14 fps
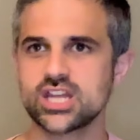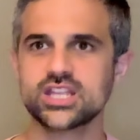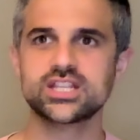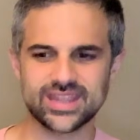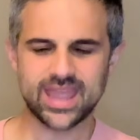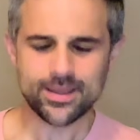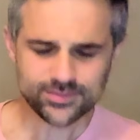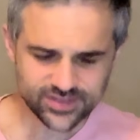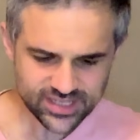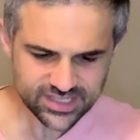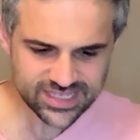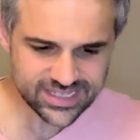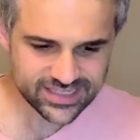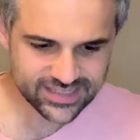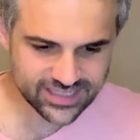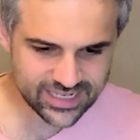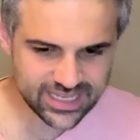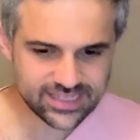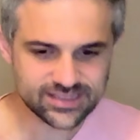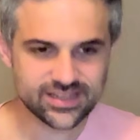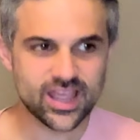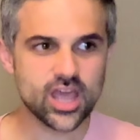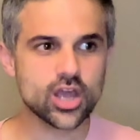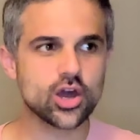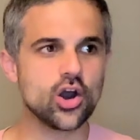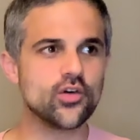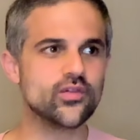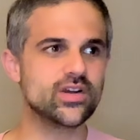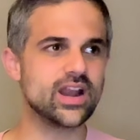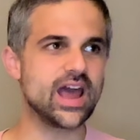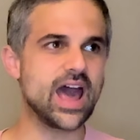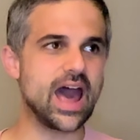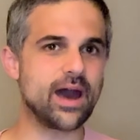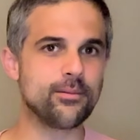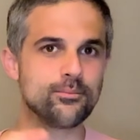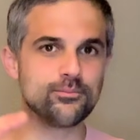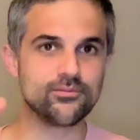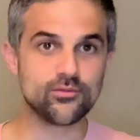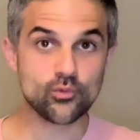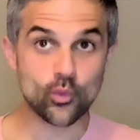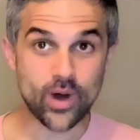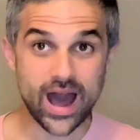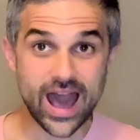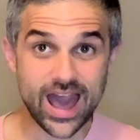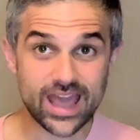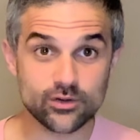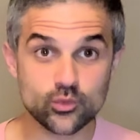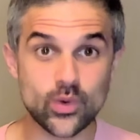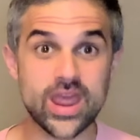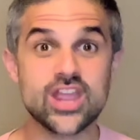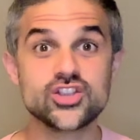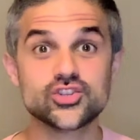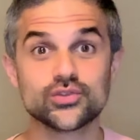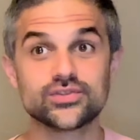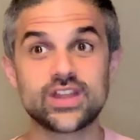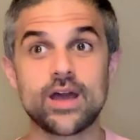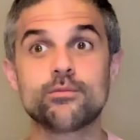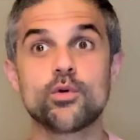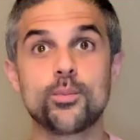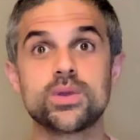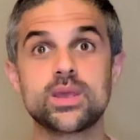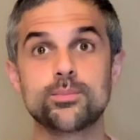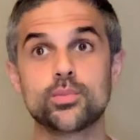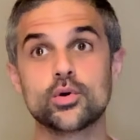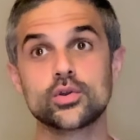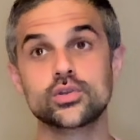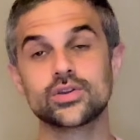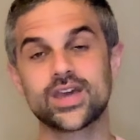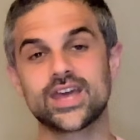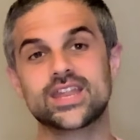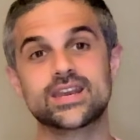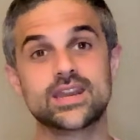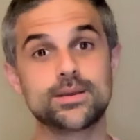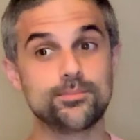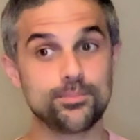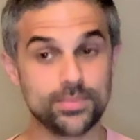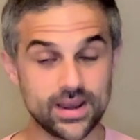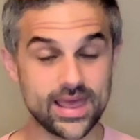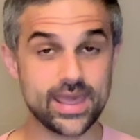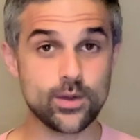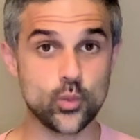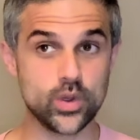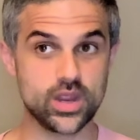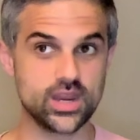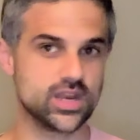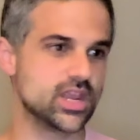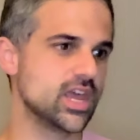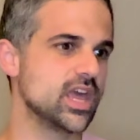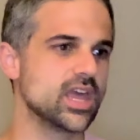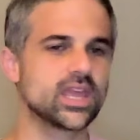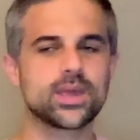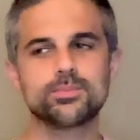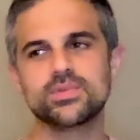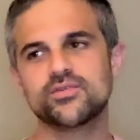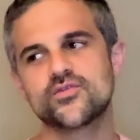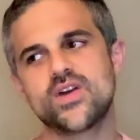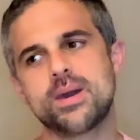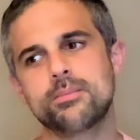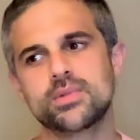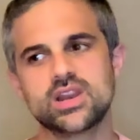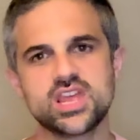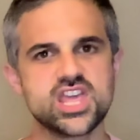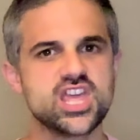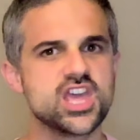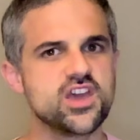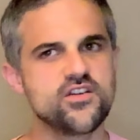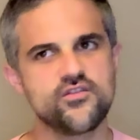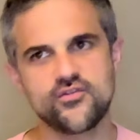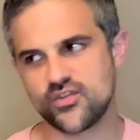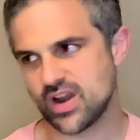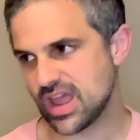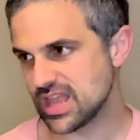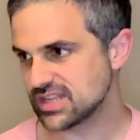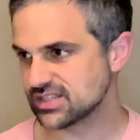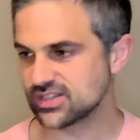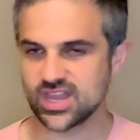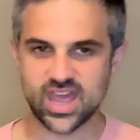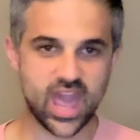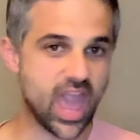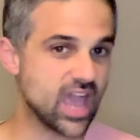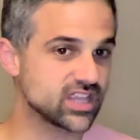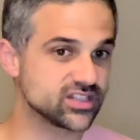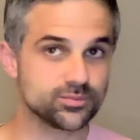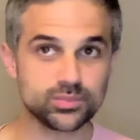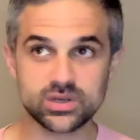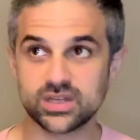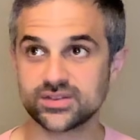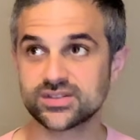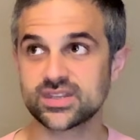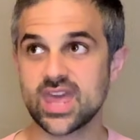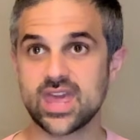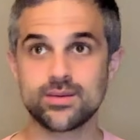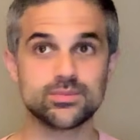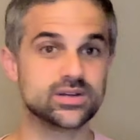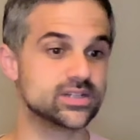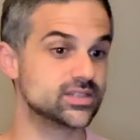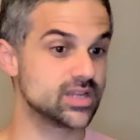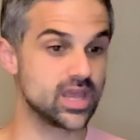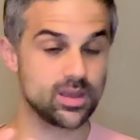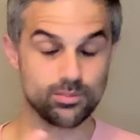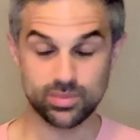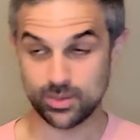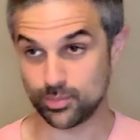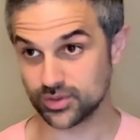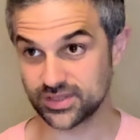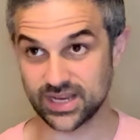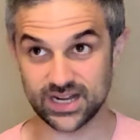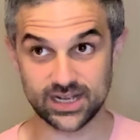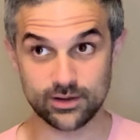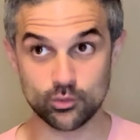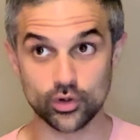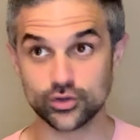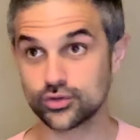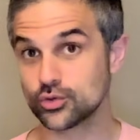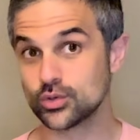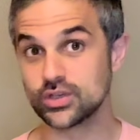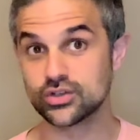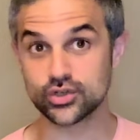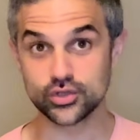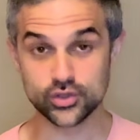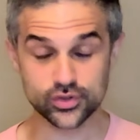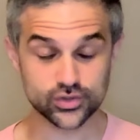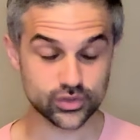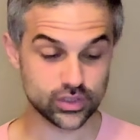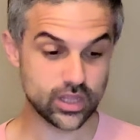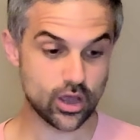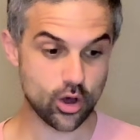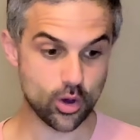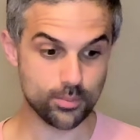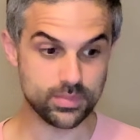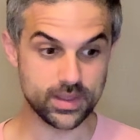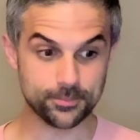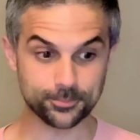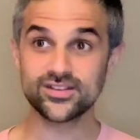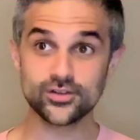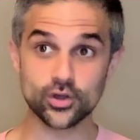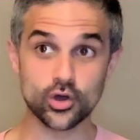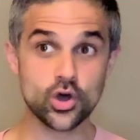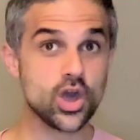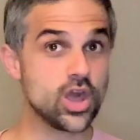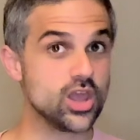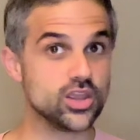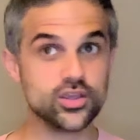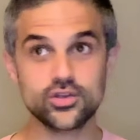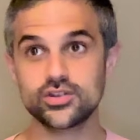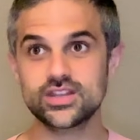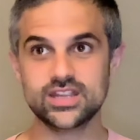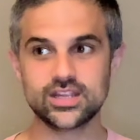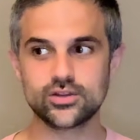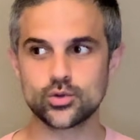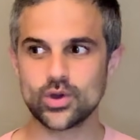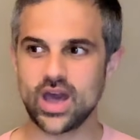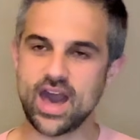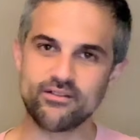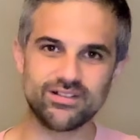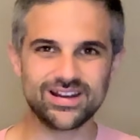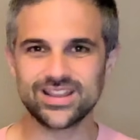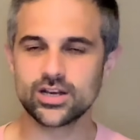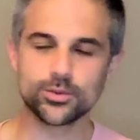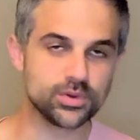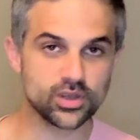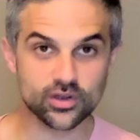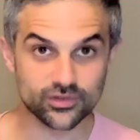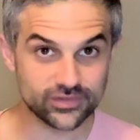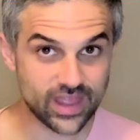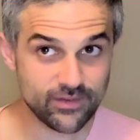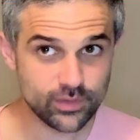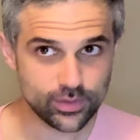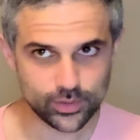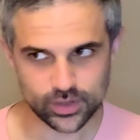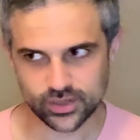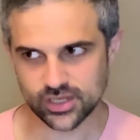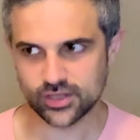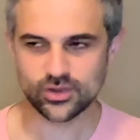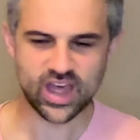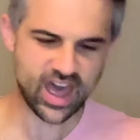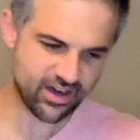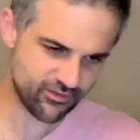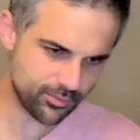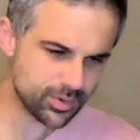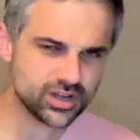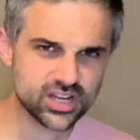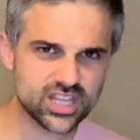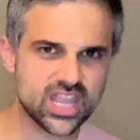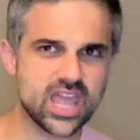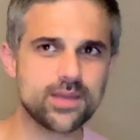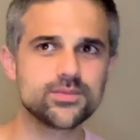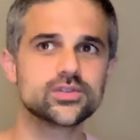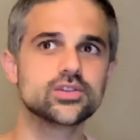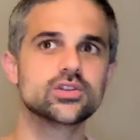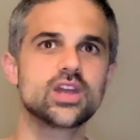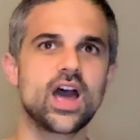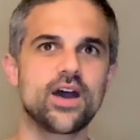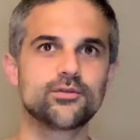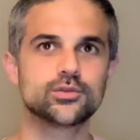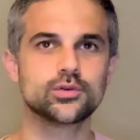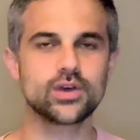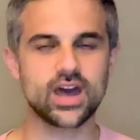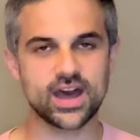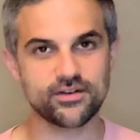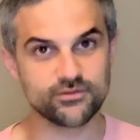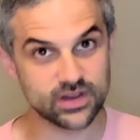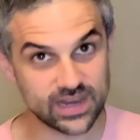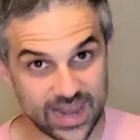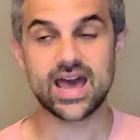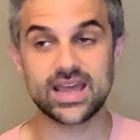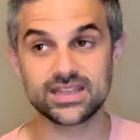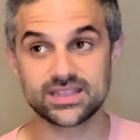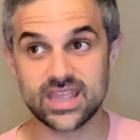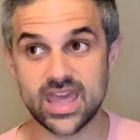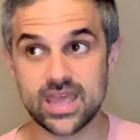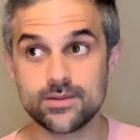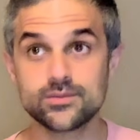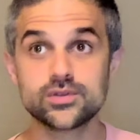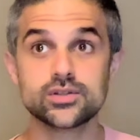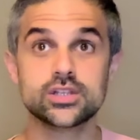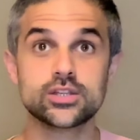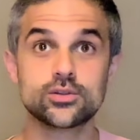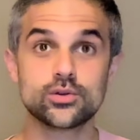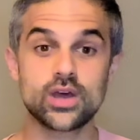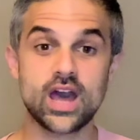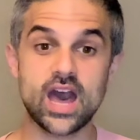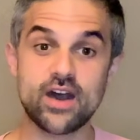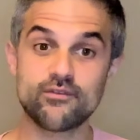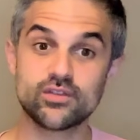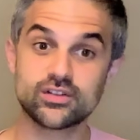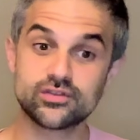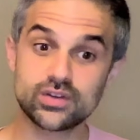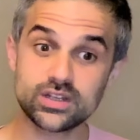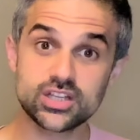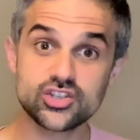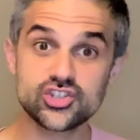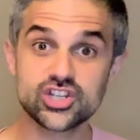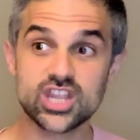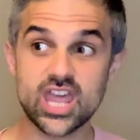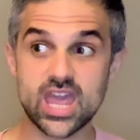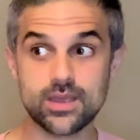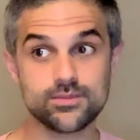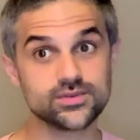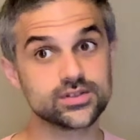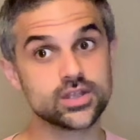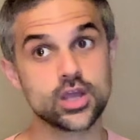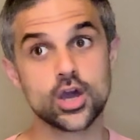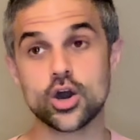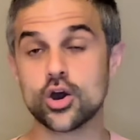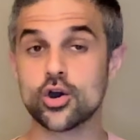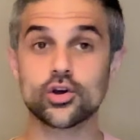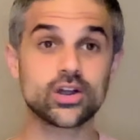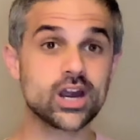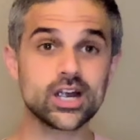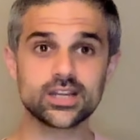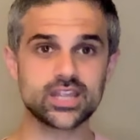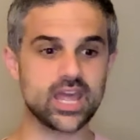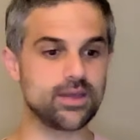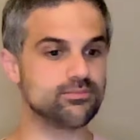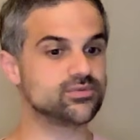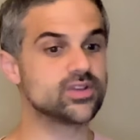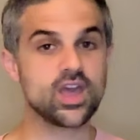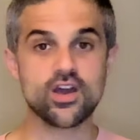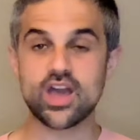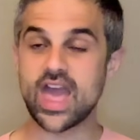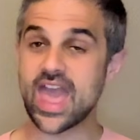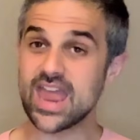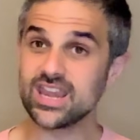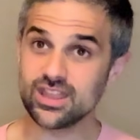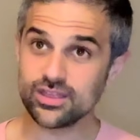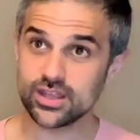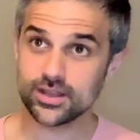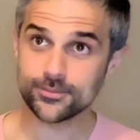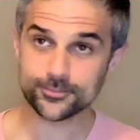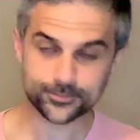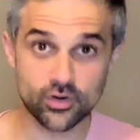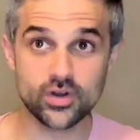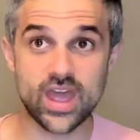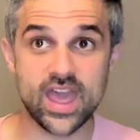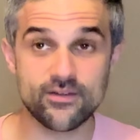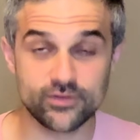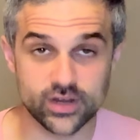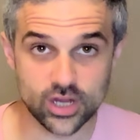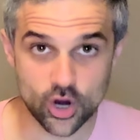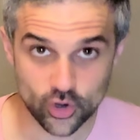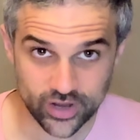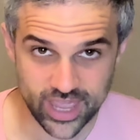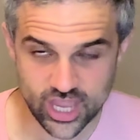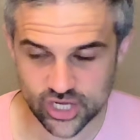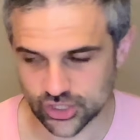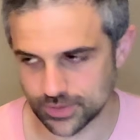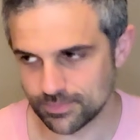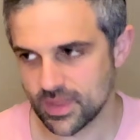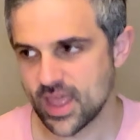The games in this list cover a wide range of type of people you can play with. It can be family, friends, experienced gamers, people that you want to introduce to the hobby. So you need to have a little bit of everything. You need to have party games, you have to have the light games, you need to have the strategy games or card games, anything for every occasion.